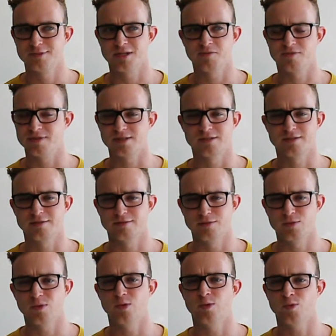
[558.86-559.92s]
Some of us
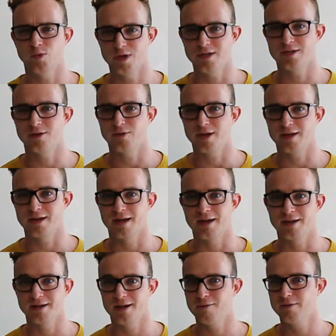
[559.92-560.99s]
really know that guy,
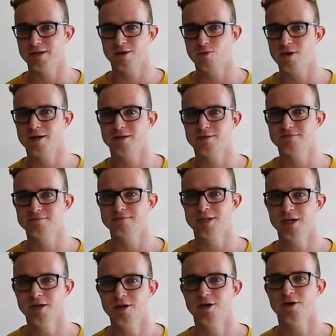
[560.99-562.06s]
and we don't want him
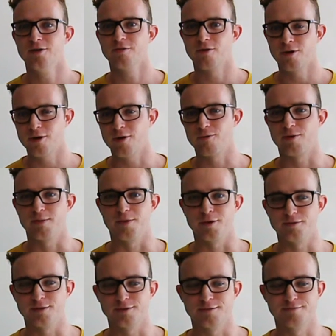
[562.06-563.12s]
throwing our Wiimotes.